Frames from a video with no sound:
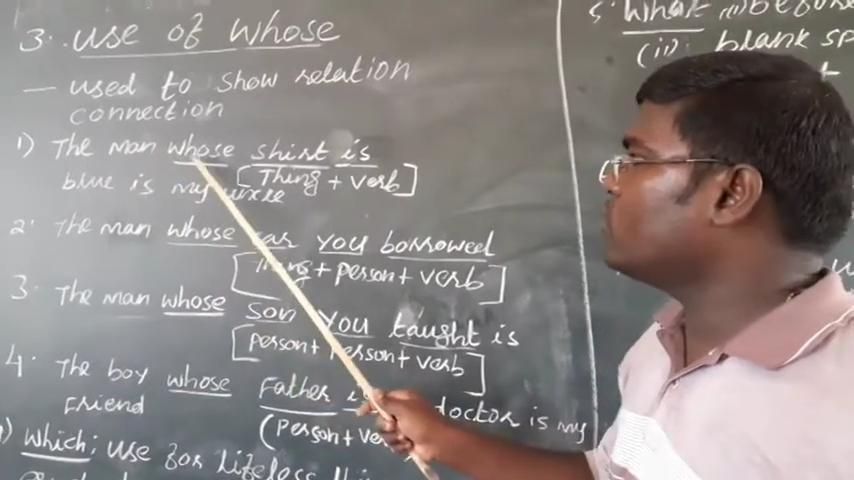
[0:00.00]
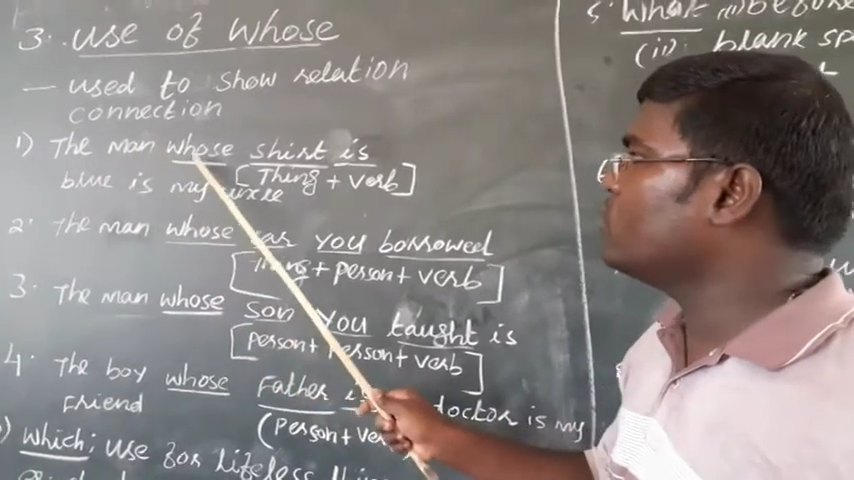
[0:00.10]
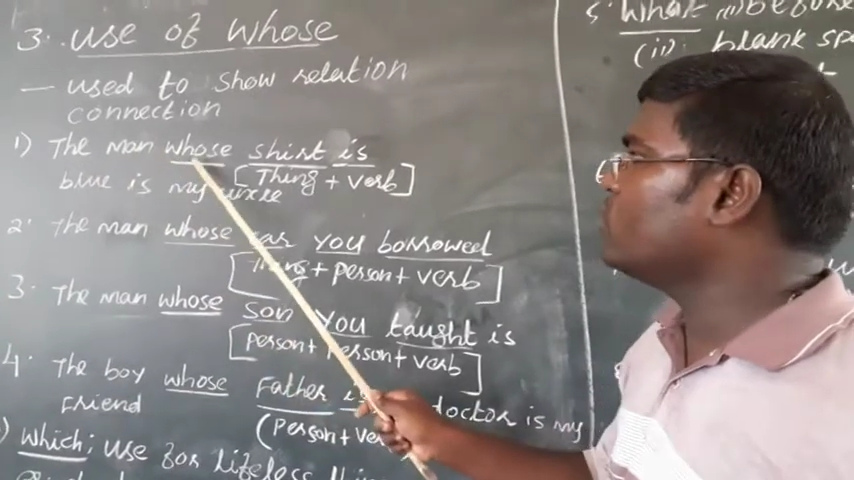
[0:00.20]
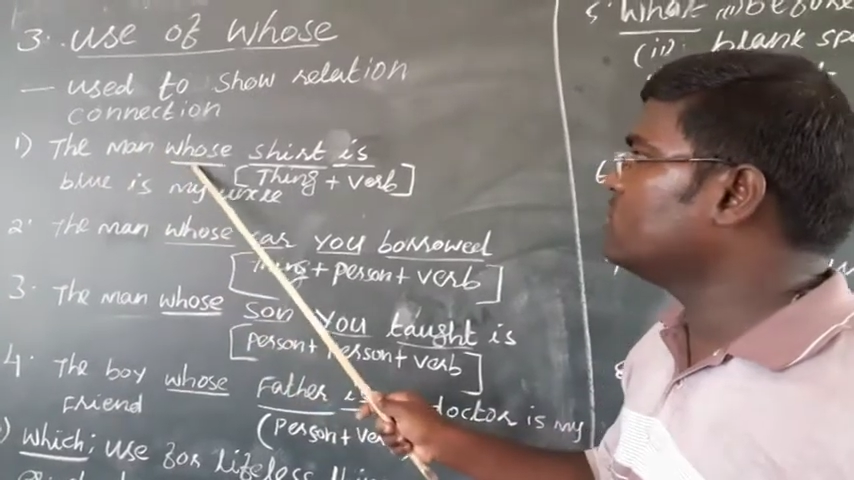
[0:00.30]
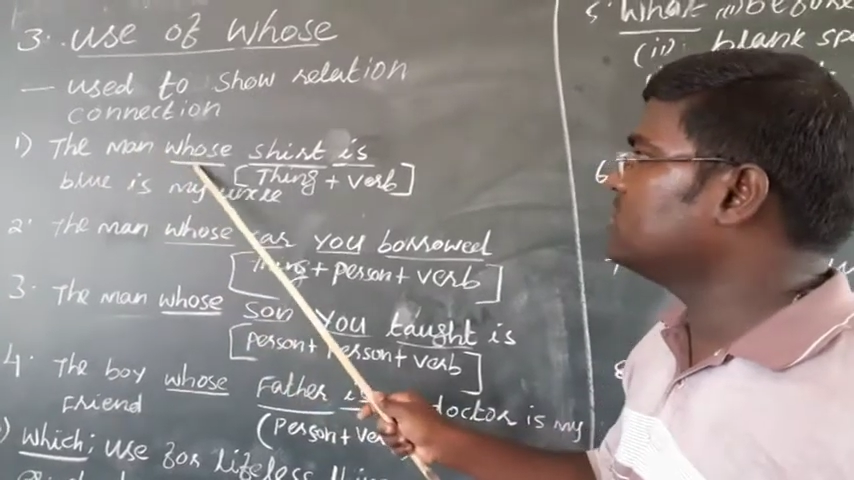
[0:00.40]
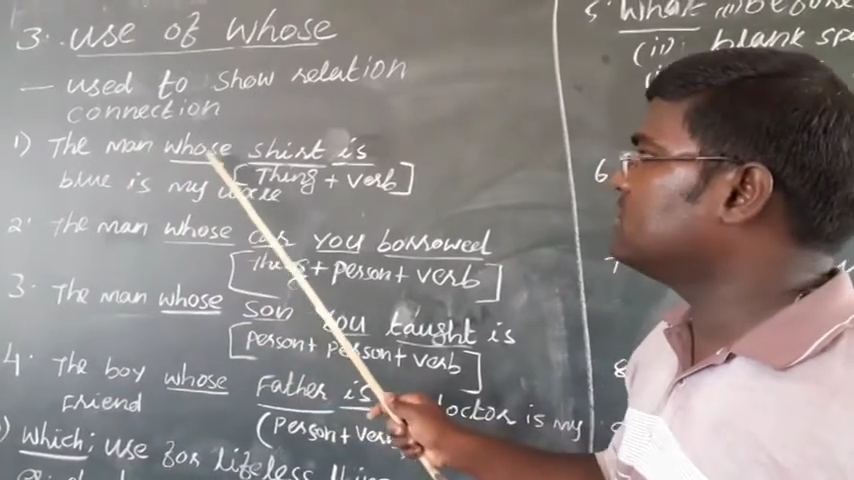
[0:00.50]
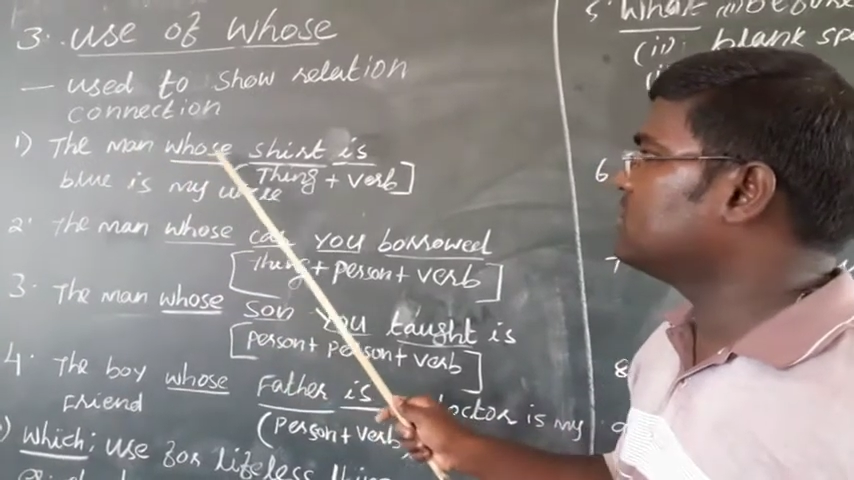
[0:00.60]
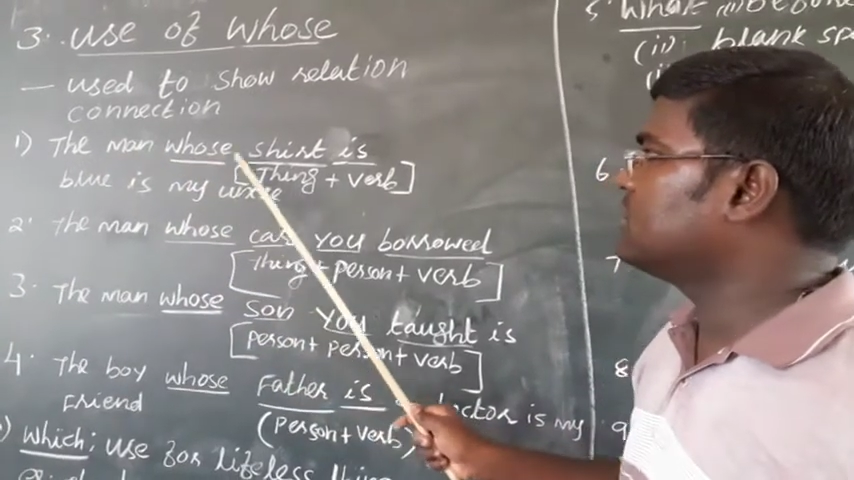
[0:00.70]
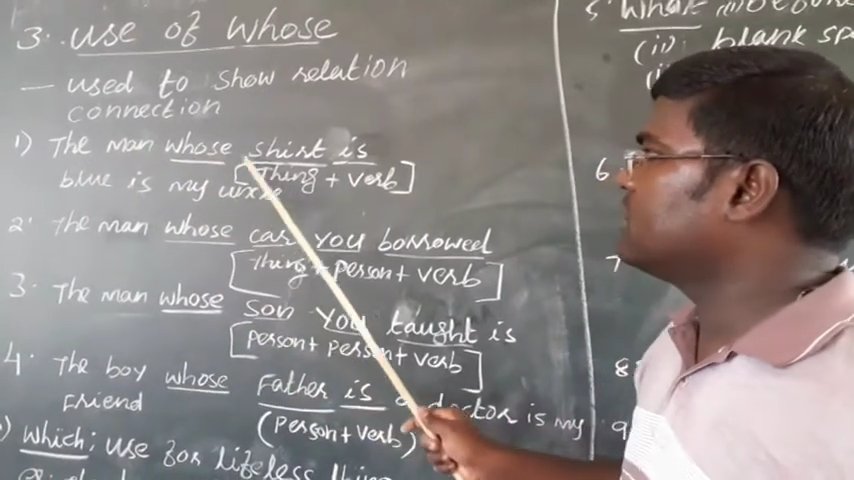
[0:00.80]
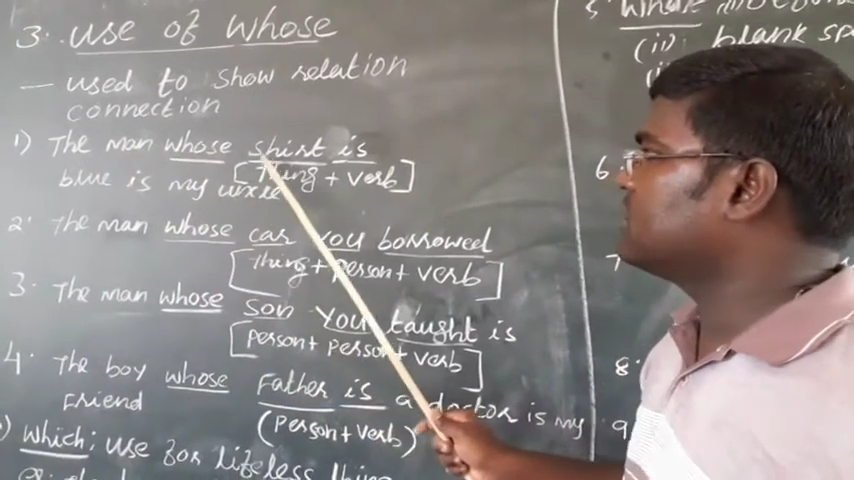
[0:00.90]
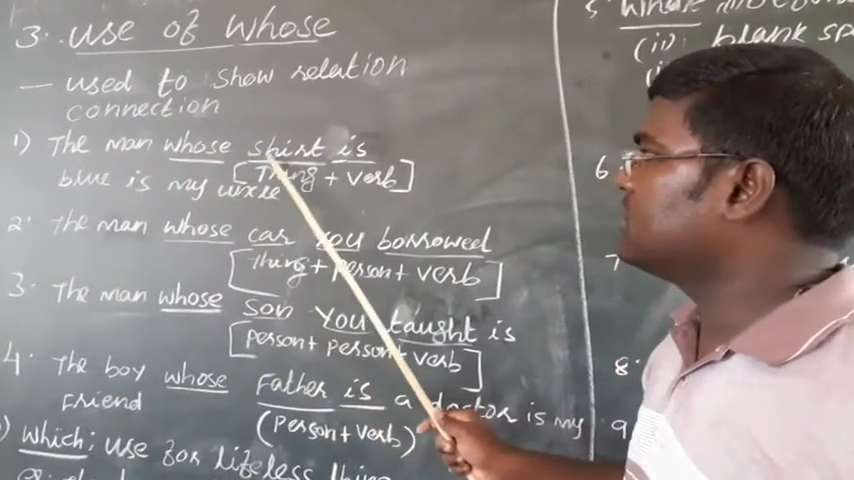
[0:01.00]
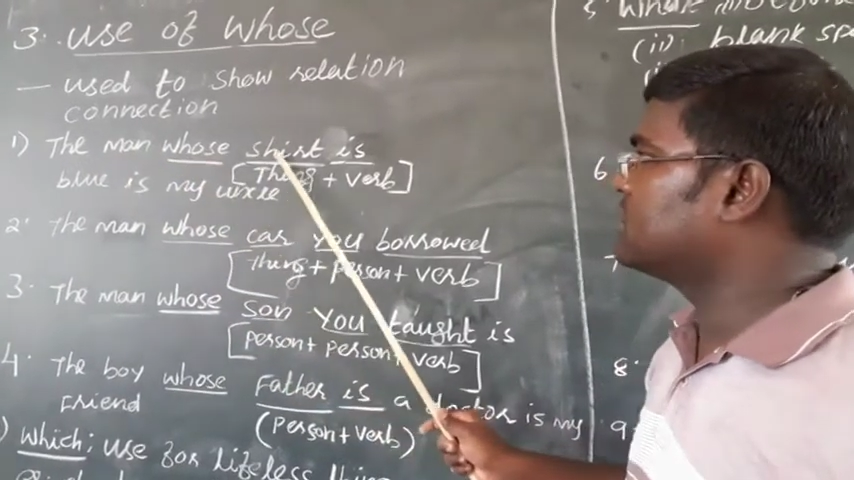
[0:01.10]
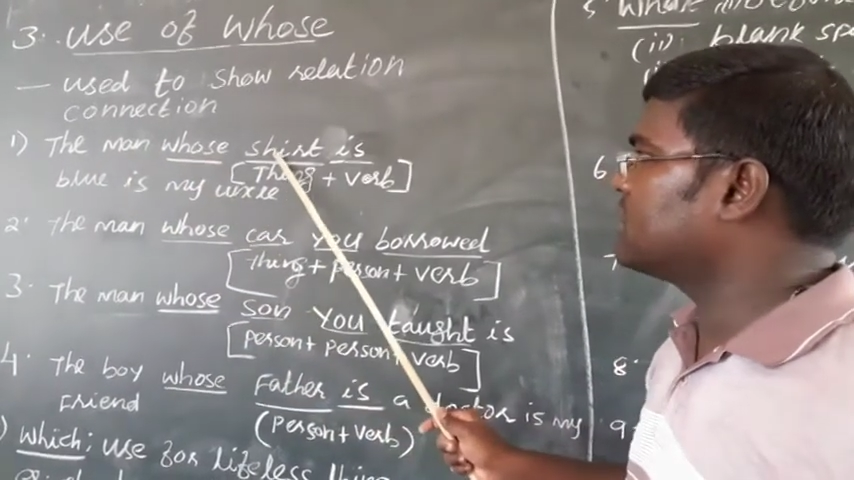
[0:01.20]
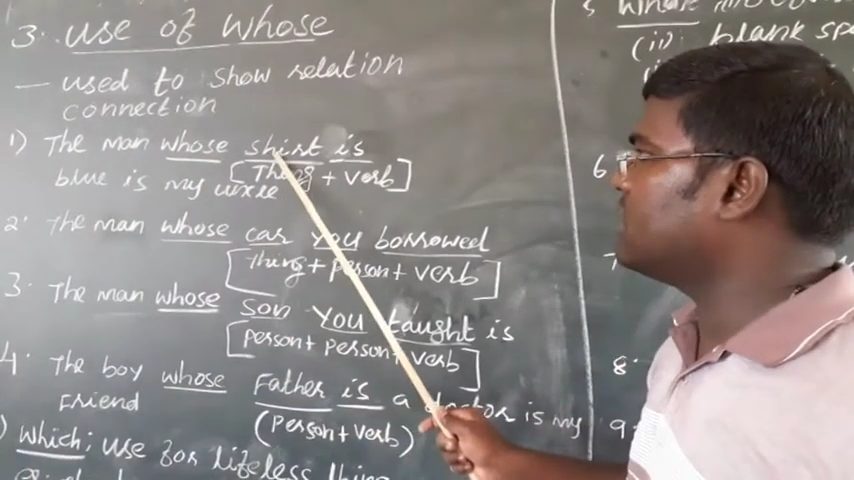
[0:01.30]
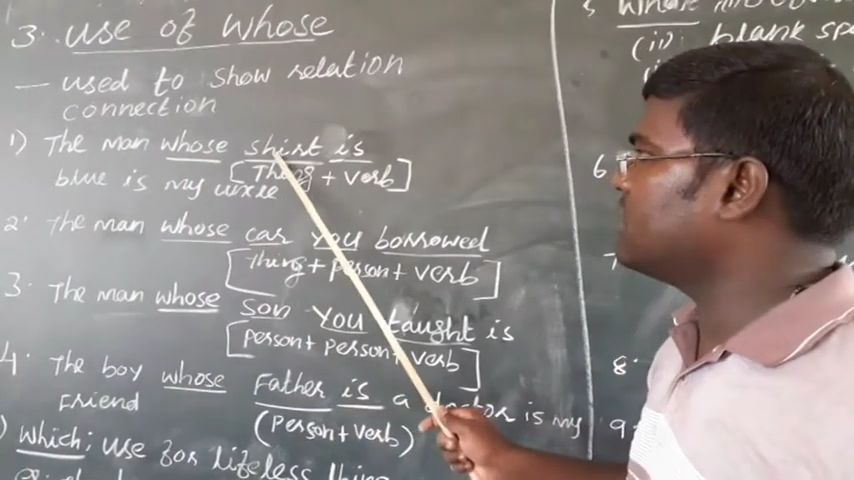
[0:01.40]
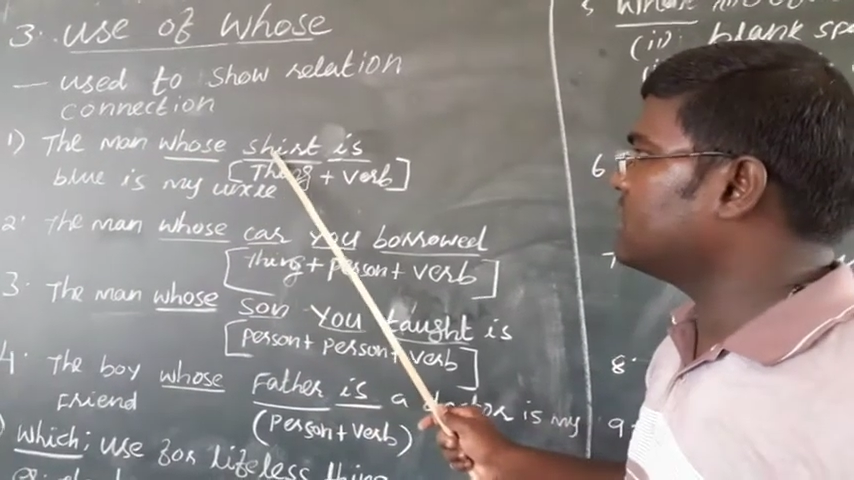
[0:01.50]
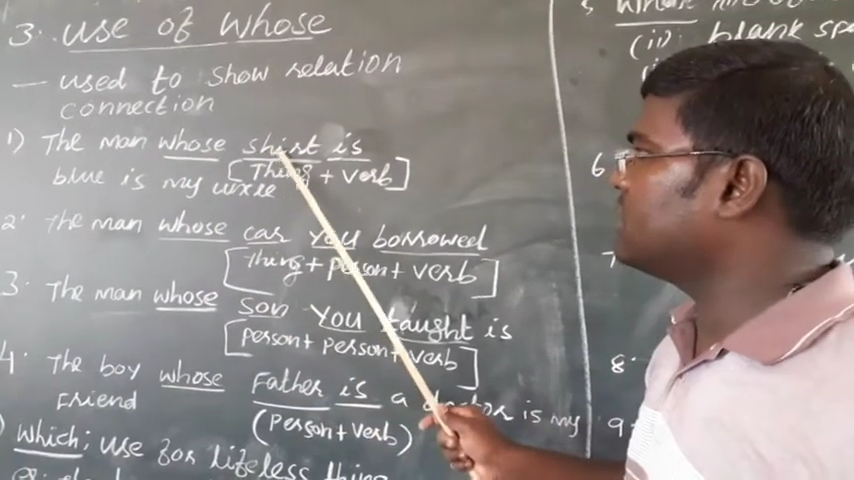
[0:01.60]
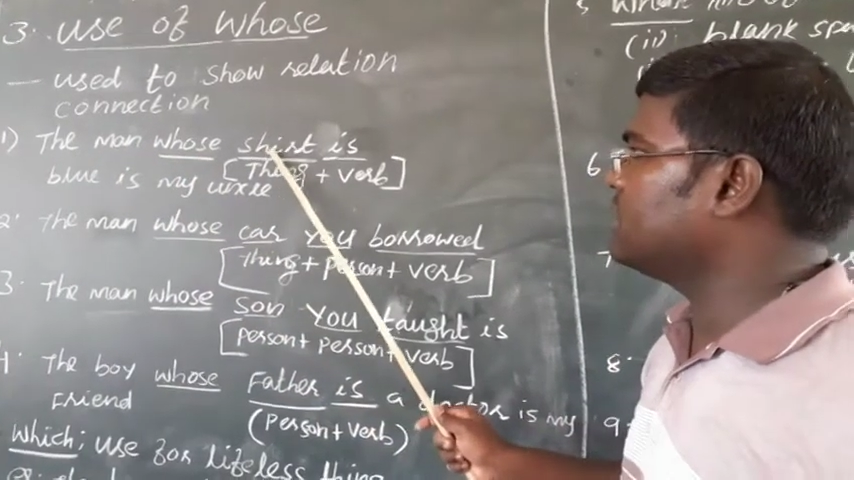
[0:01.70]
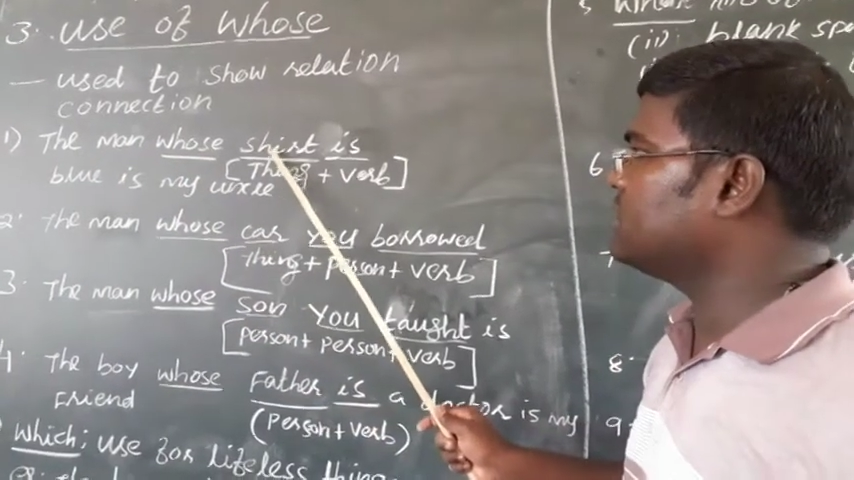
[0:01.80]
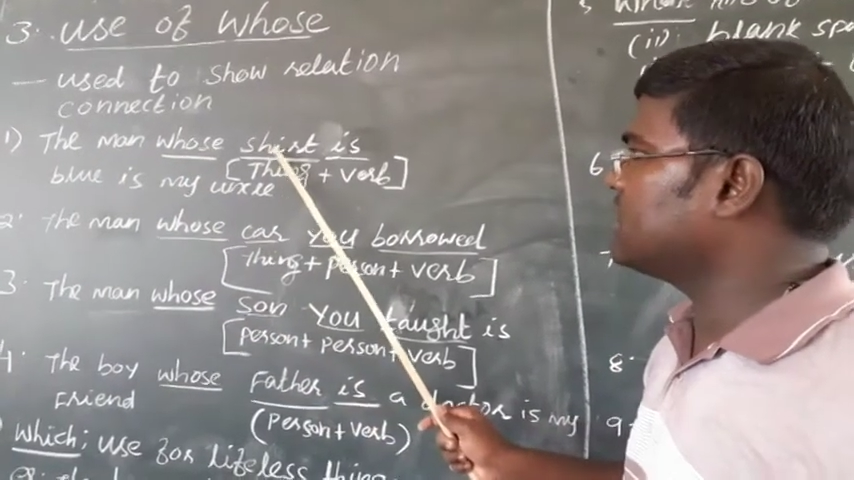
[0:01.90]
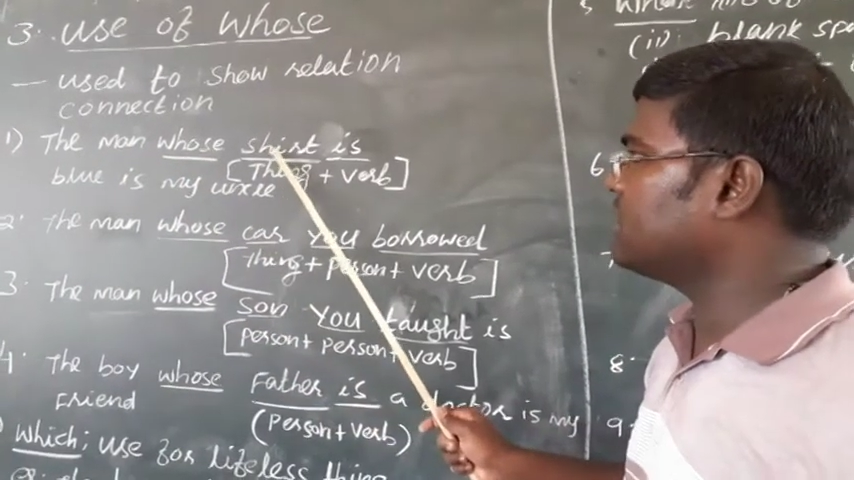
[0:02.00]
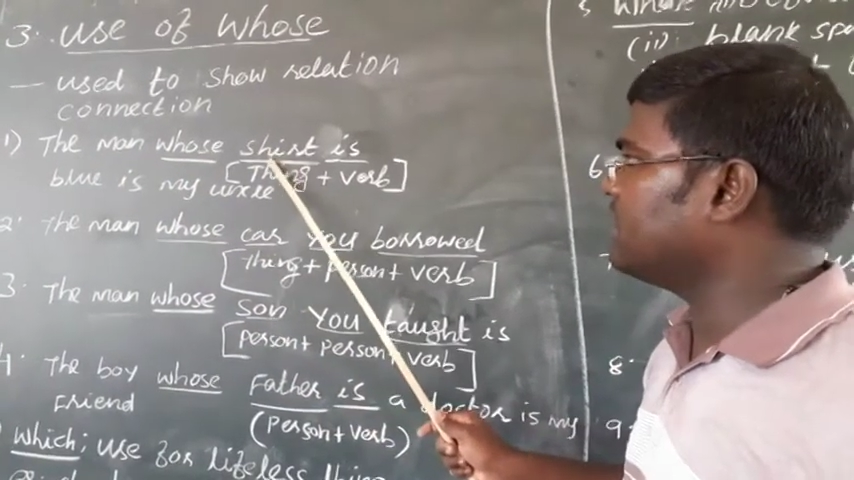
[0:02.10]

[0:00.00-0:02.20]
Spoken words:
whose shirt is a